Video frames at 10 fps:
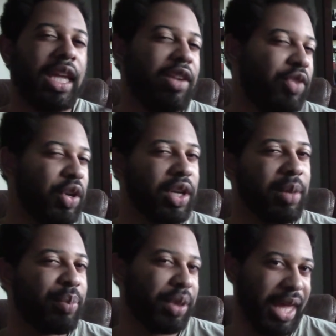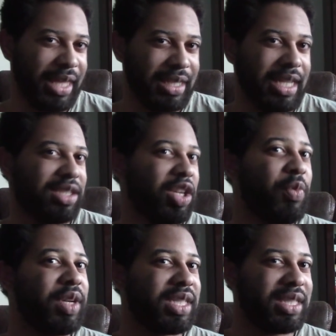if your complaint is
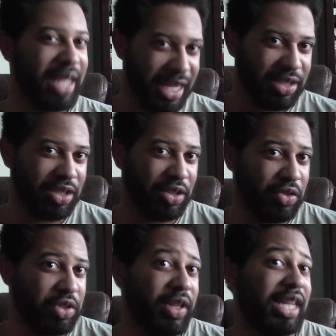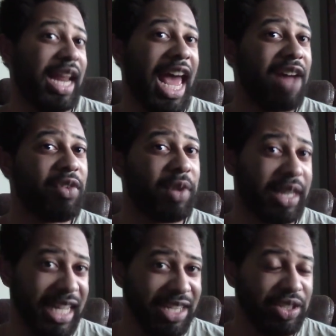someone is nice to you so they can have a
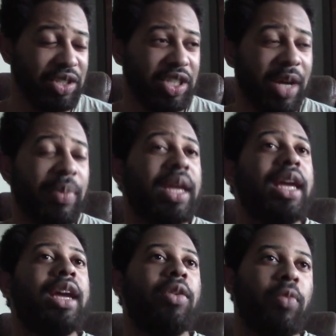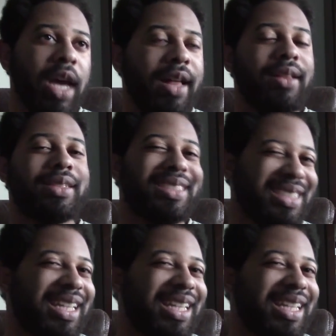relationship well